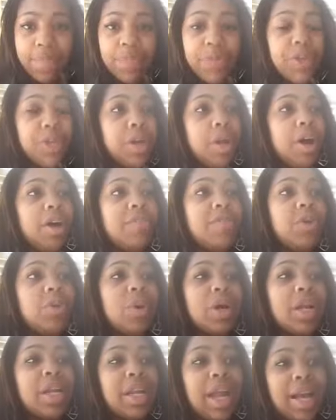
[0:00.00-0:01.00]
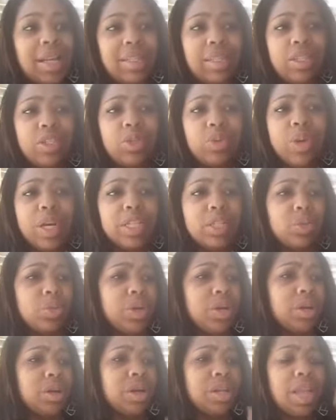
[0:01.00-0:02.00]
If you want a nice situation
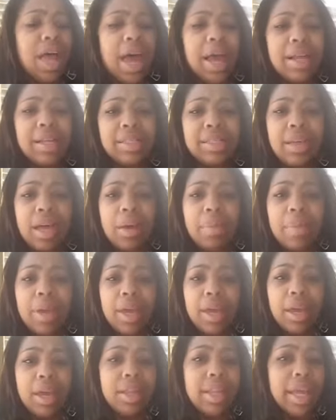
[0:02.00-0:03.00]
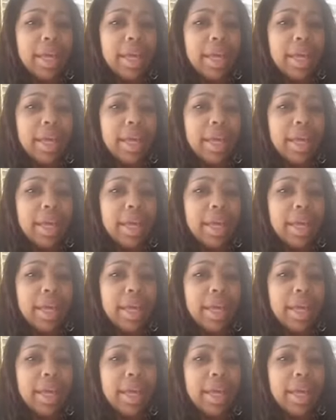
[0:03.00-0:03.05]
where your clients come in,